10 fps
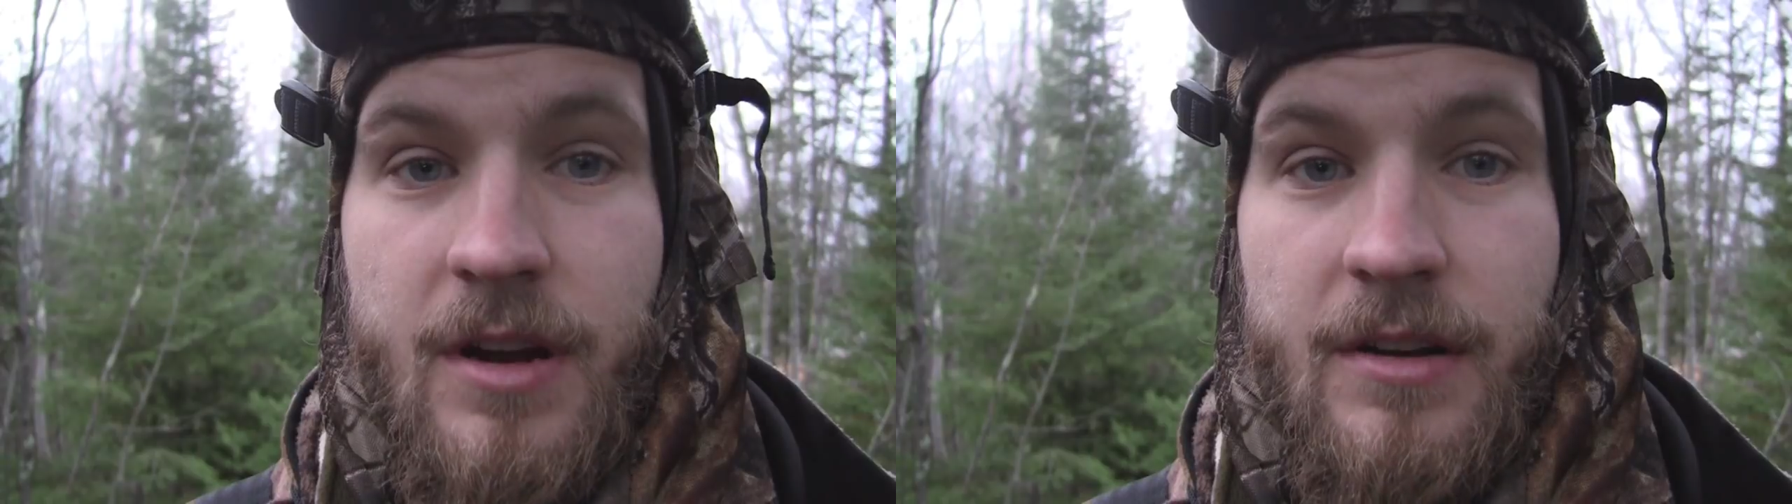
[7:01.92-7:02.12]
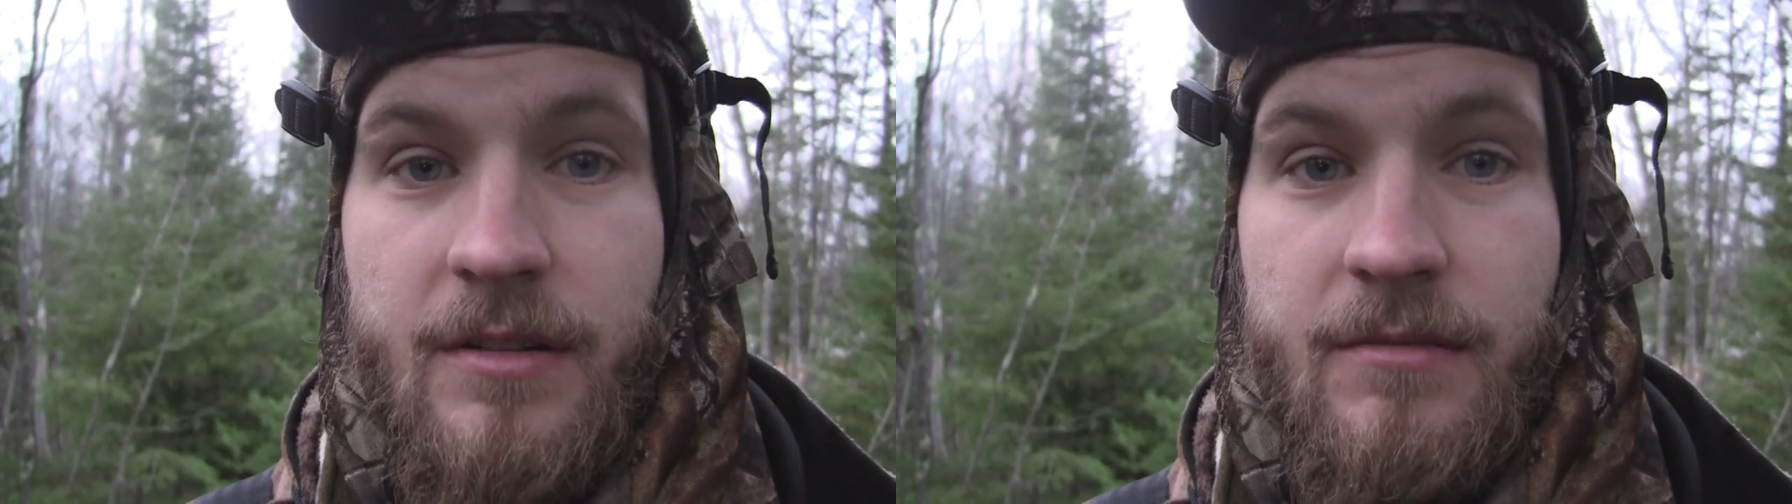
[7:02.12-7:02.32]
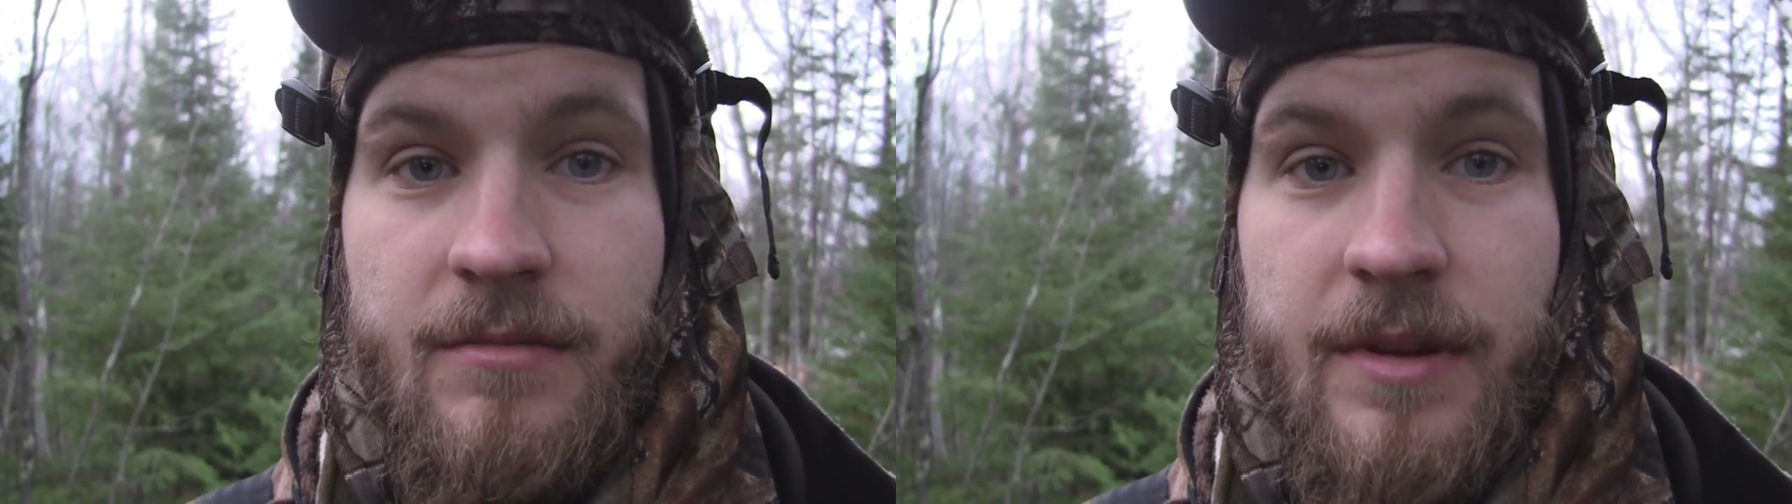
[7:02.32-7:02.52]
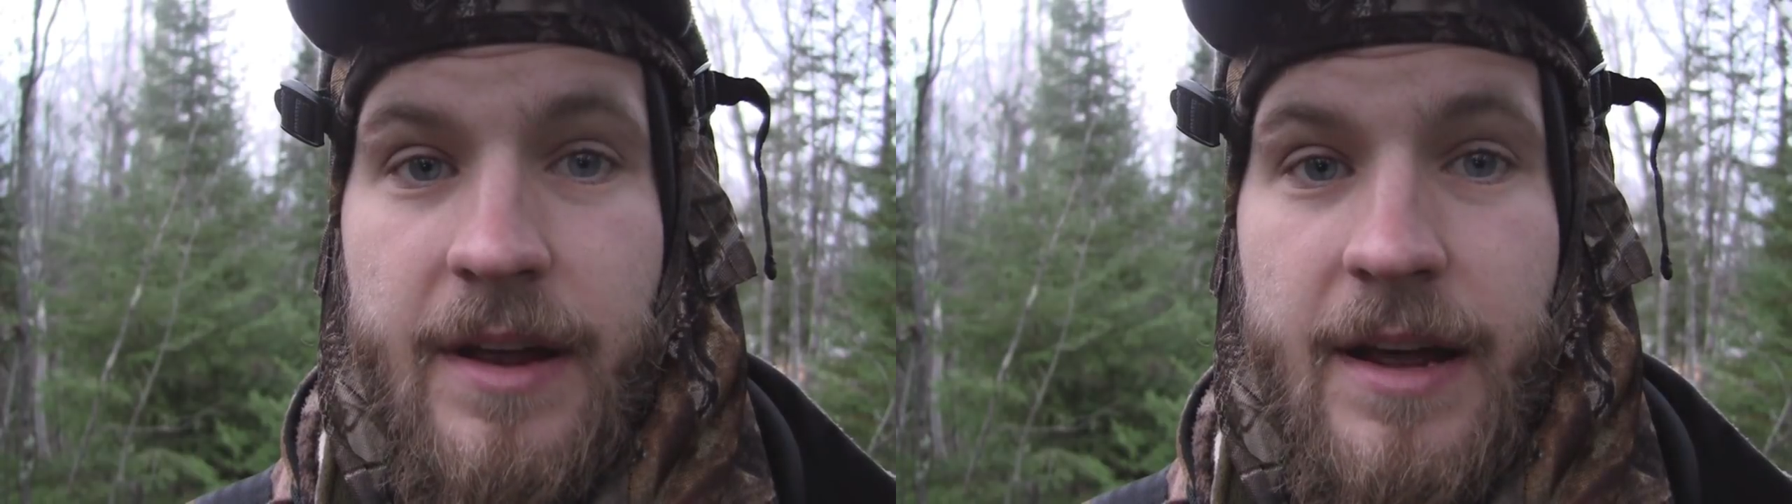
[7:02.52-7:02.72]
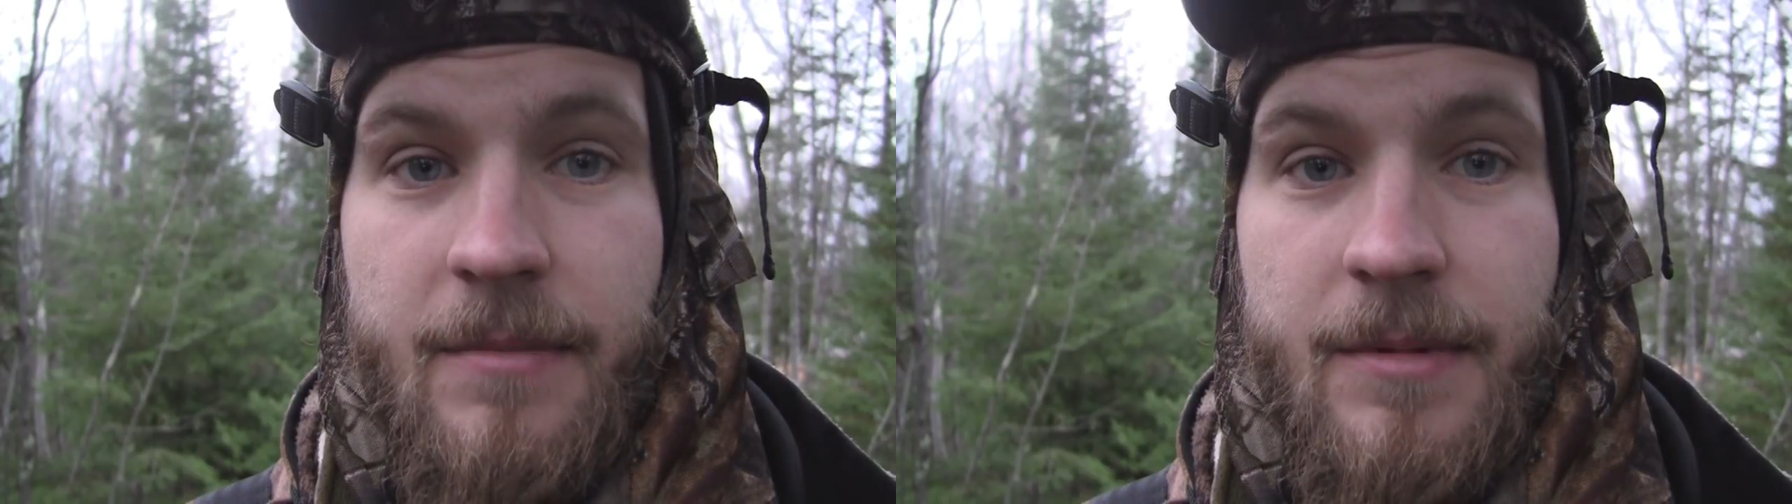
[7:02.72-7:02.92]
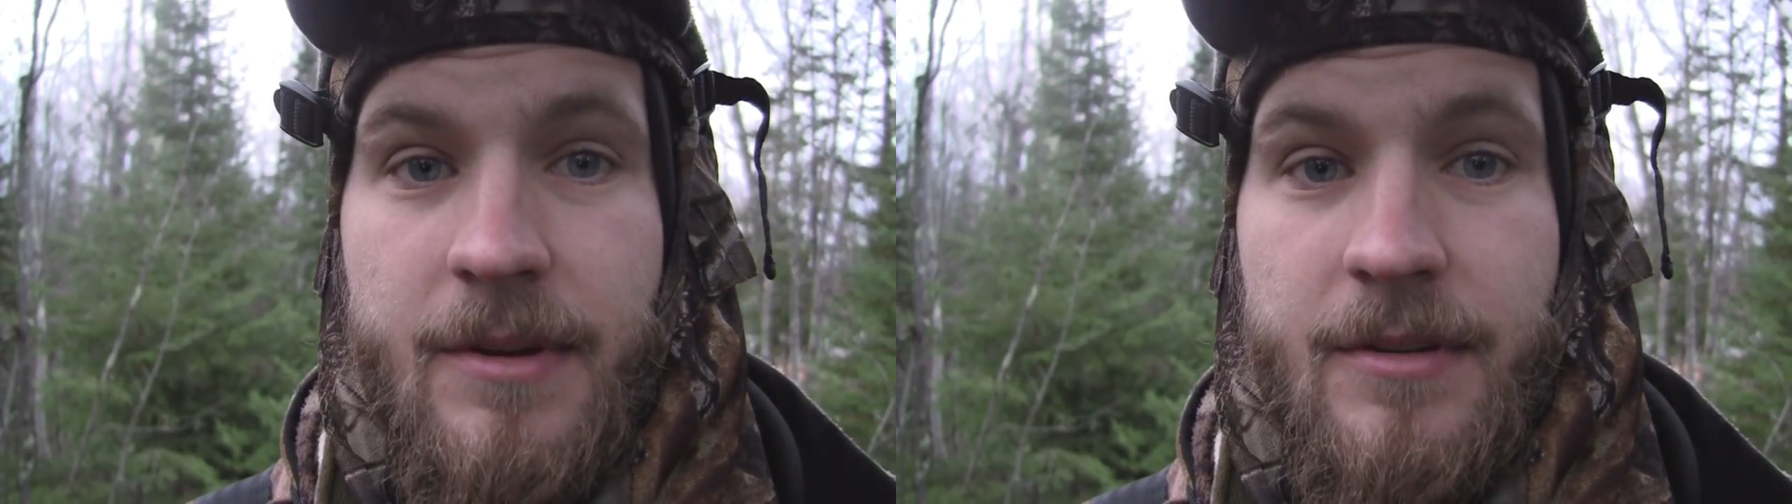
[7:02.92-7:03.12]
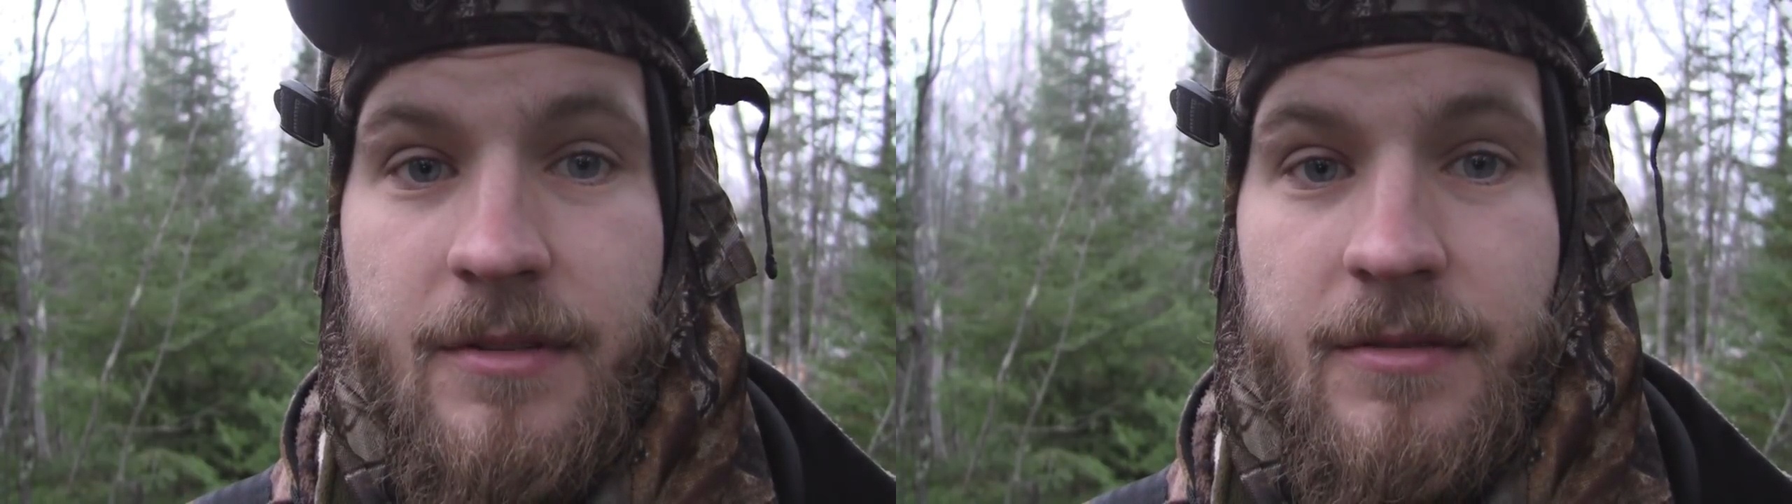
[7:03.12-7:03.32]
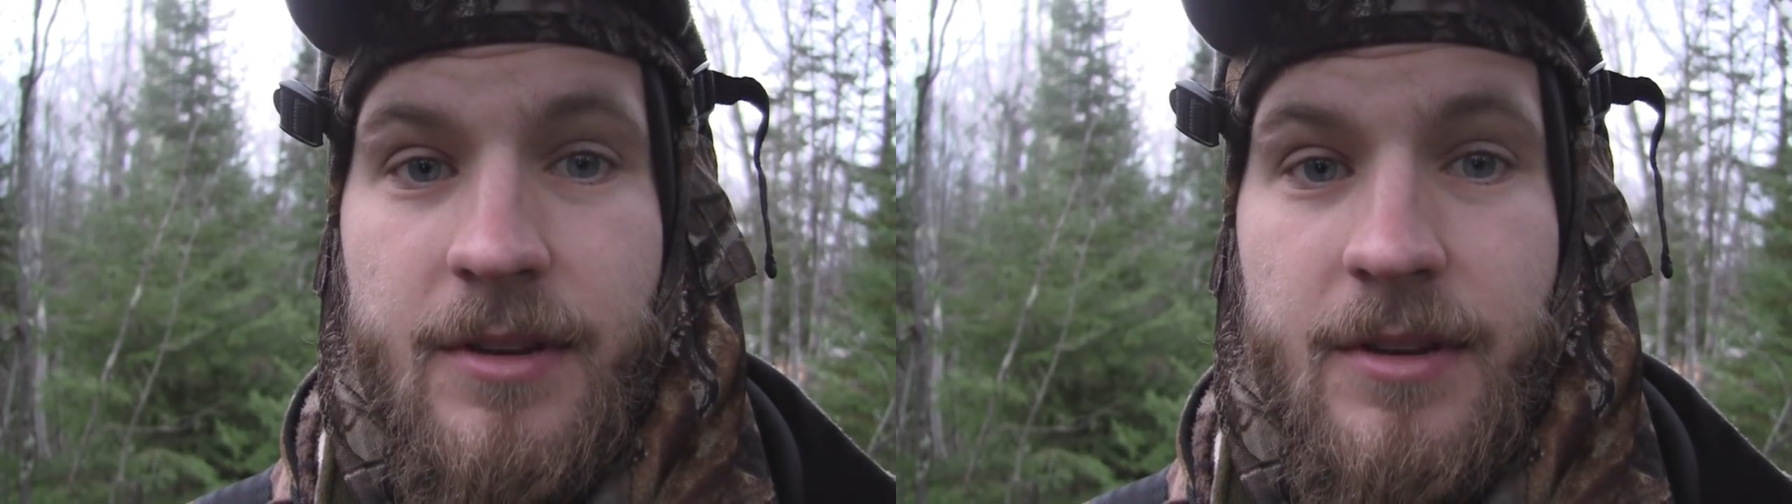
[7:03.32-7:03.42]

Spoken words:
rut happened,